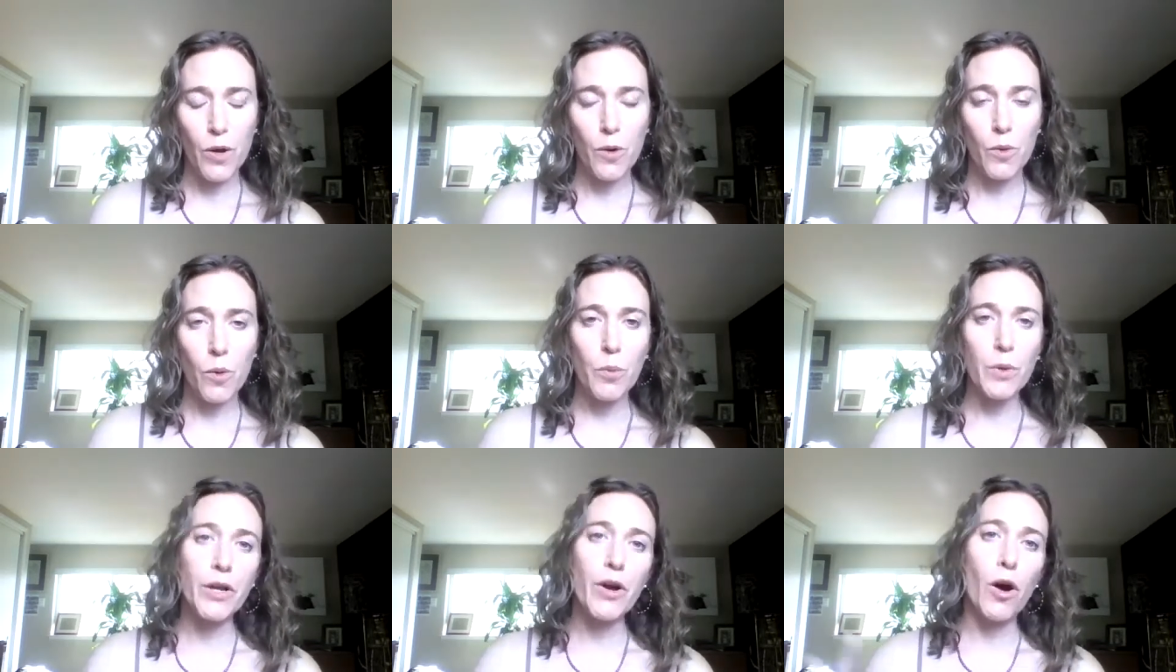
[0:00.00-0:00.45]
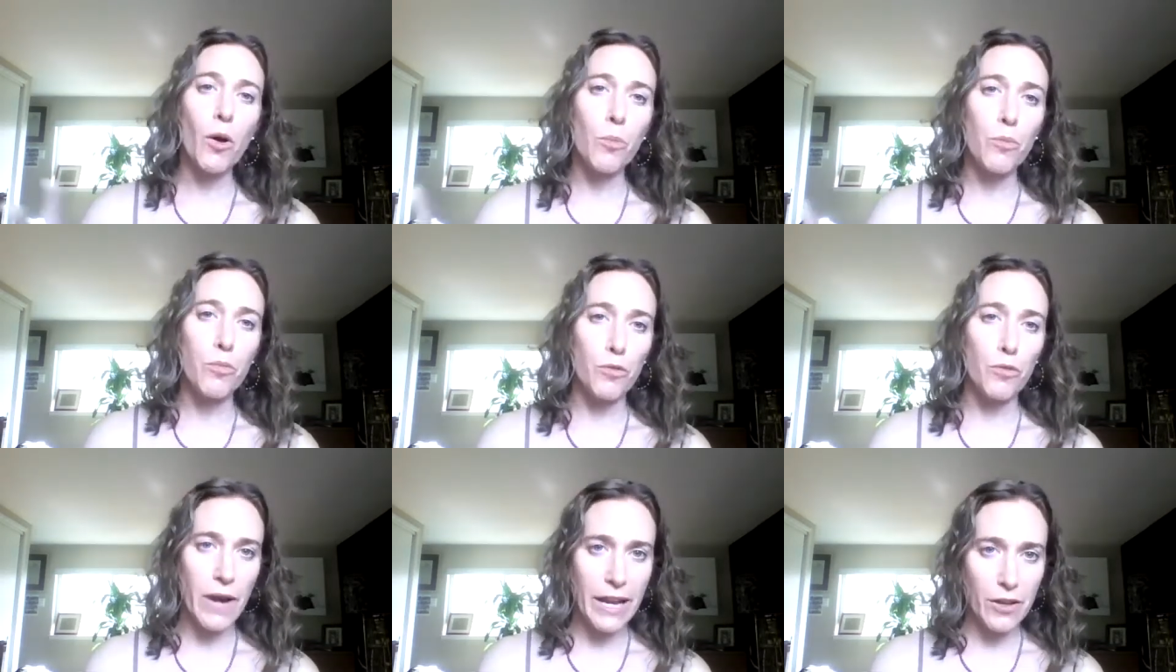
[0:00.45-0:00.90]
What we call
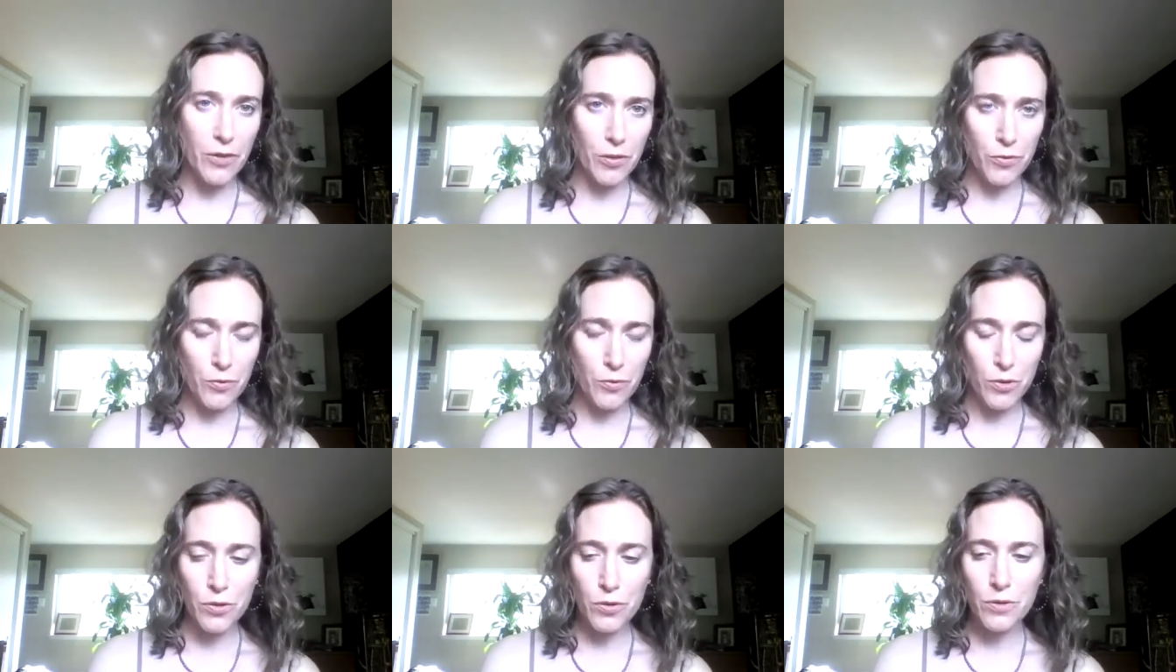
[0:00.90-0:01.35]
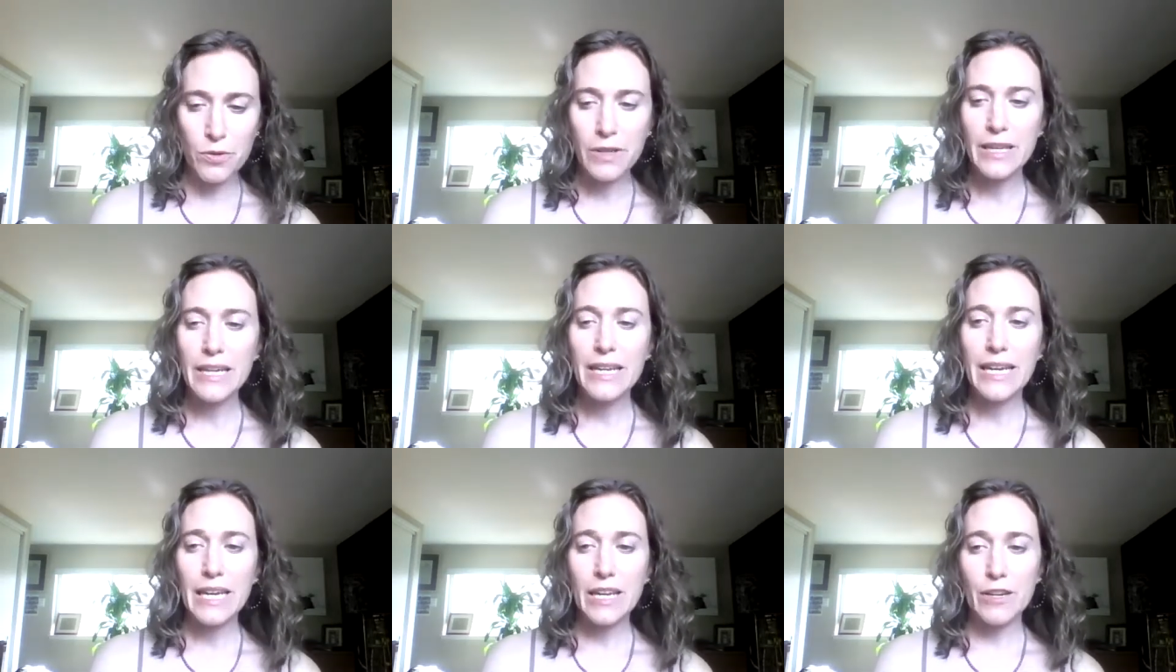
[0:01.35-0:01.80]
breakthrough
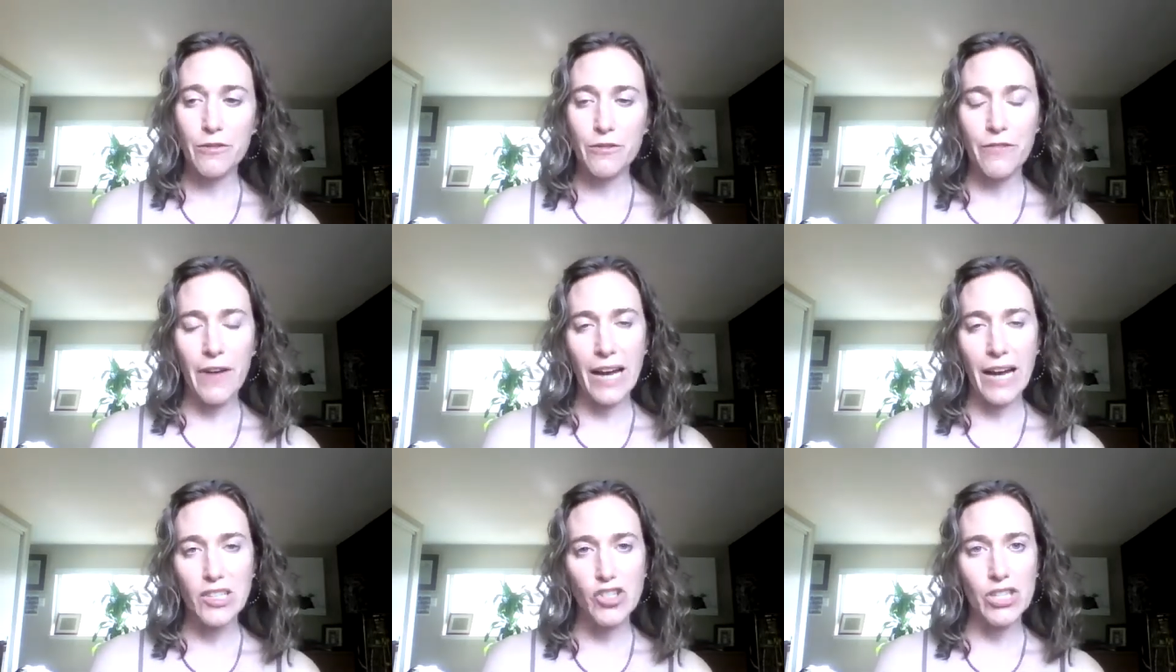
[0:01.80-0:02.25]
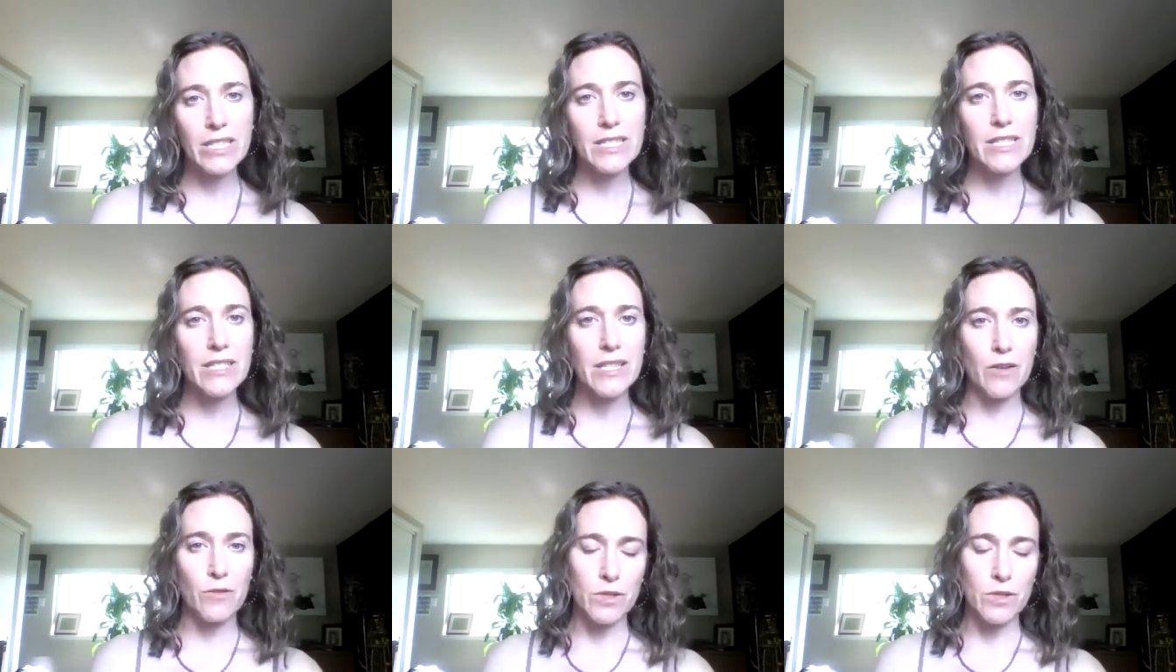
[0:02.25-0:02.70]

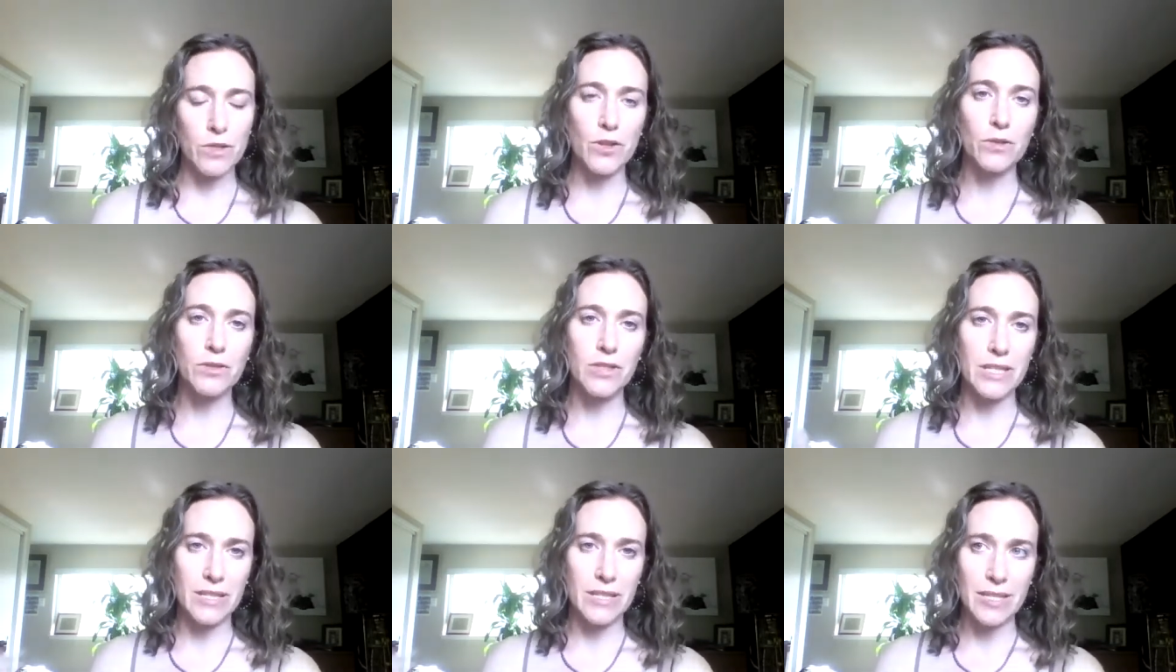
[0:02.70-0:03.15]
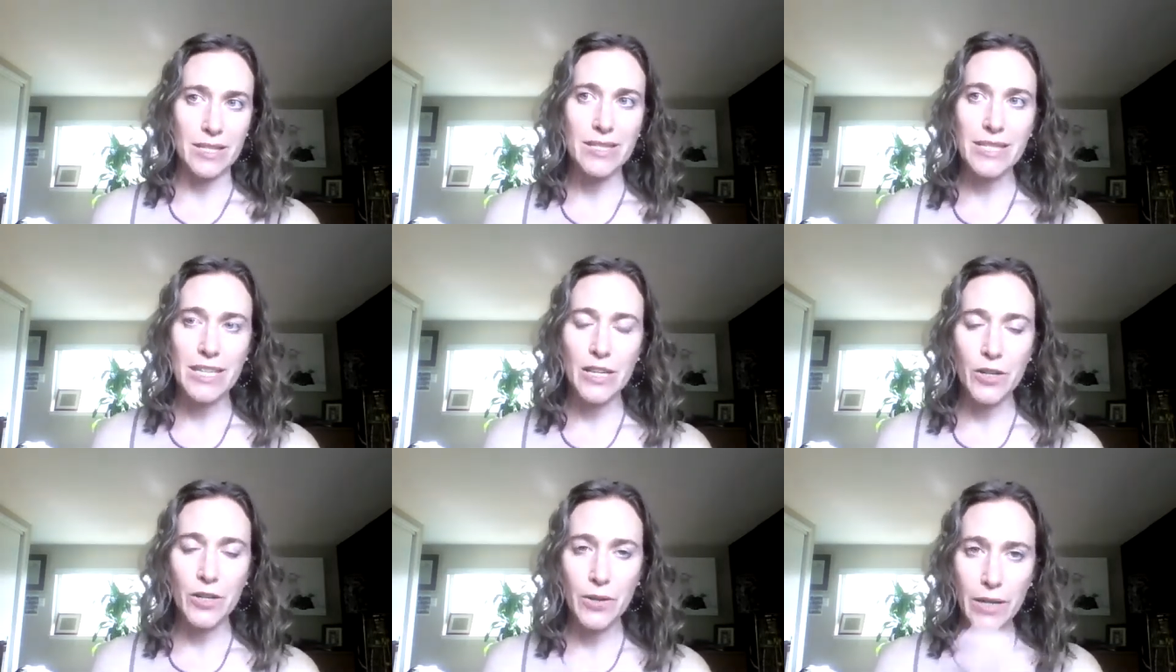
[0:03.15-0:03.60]
infections that result in
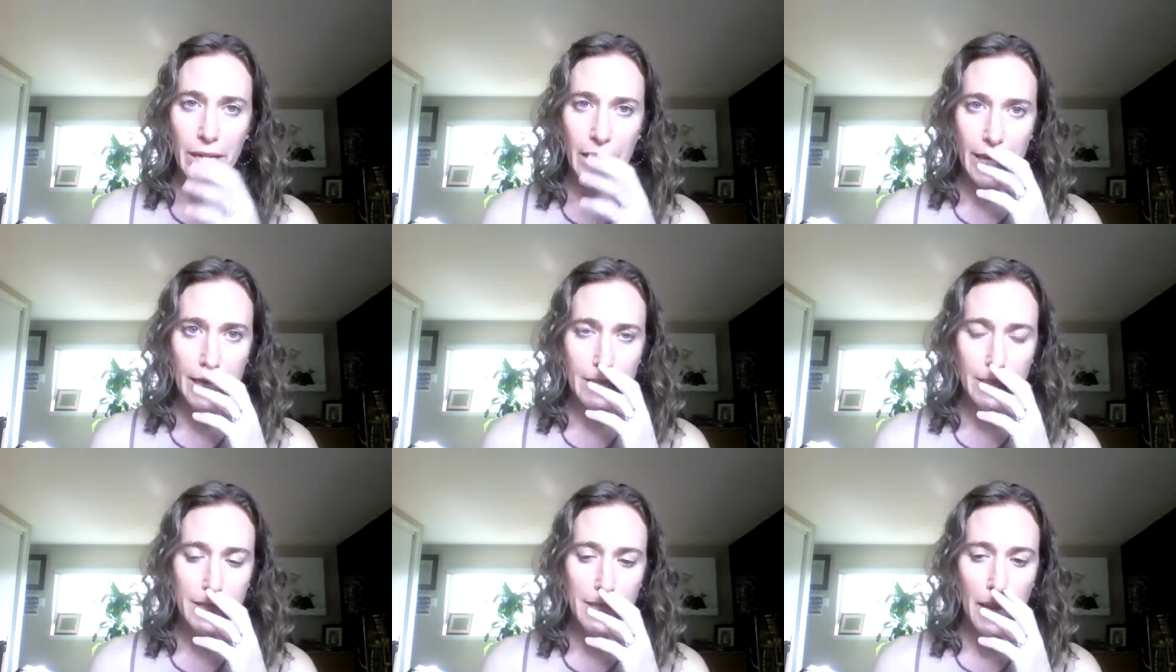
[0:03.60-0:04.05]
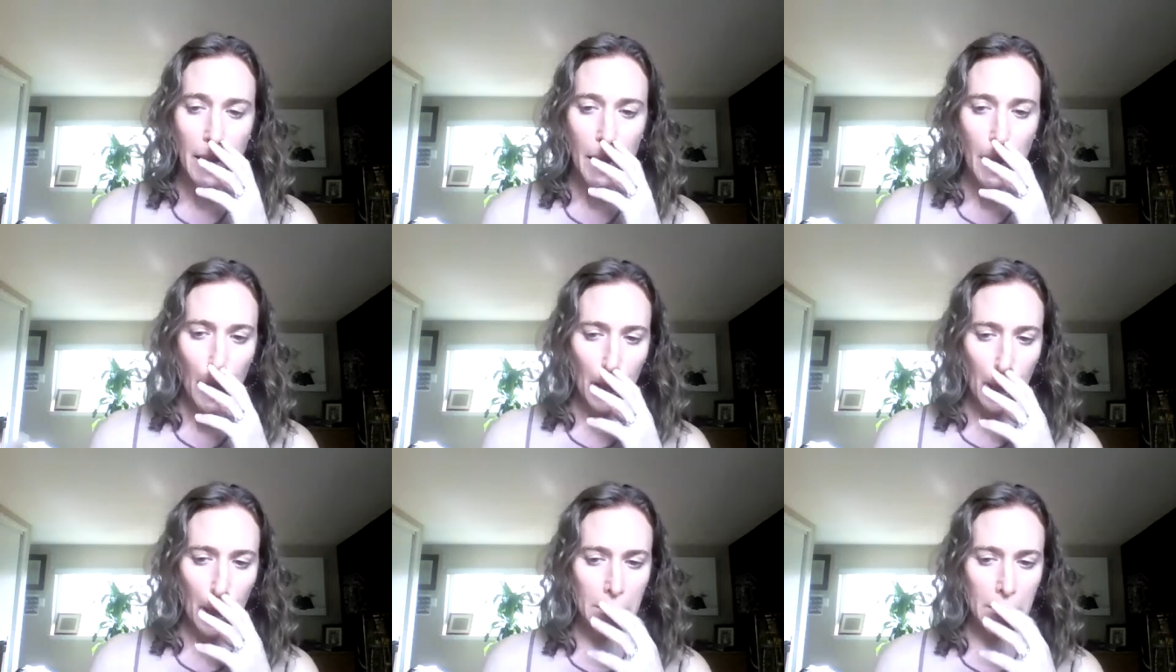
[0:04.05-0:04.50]
serious
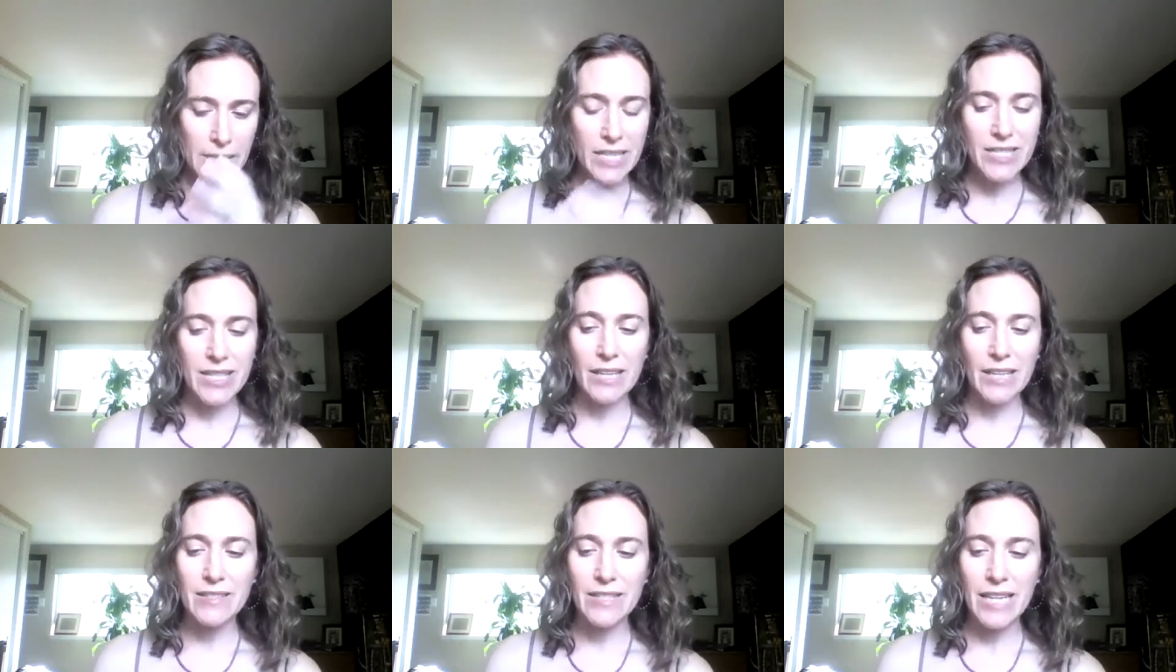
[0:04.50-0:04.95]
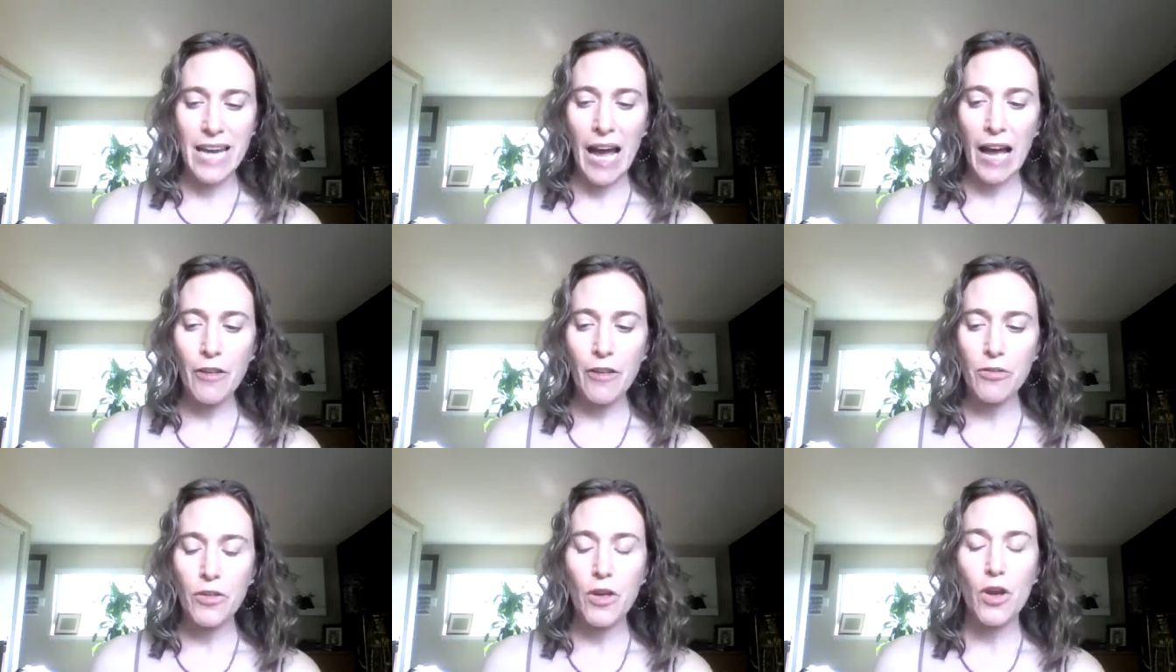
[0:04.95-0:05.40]
illness and
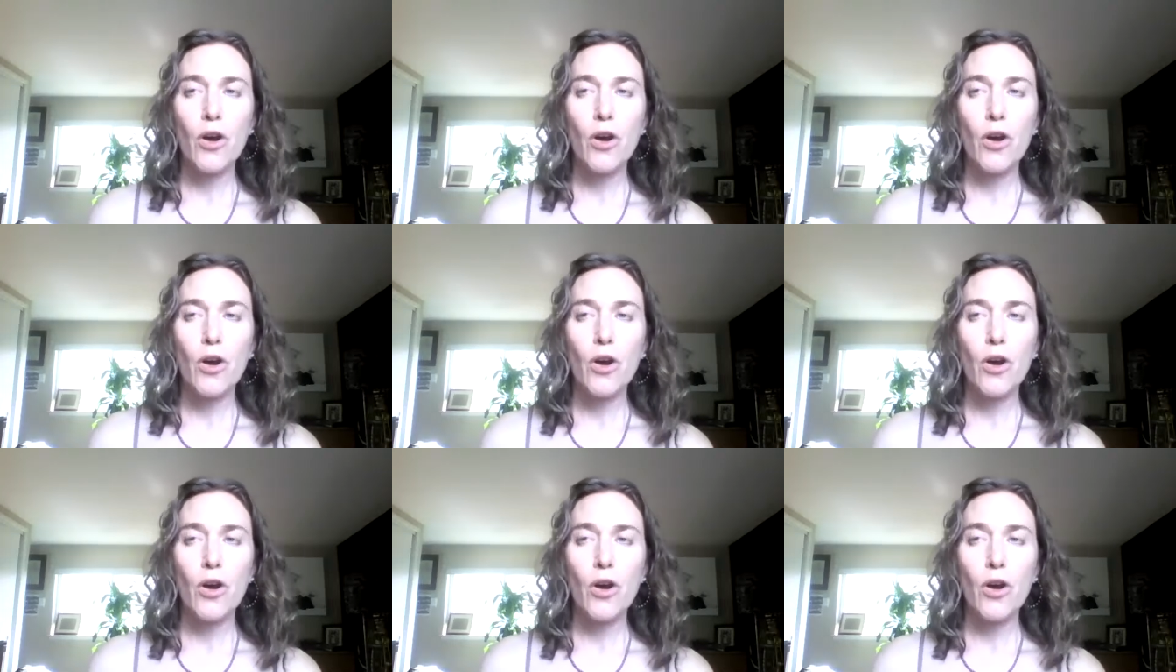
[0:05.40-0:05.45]
death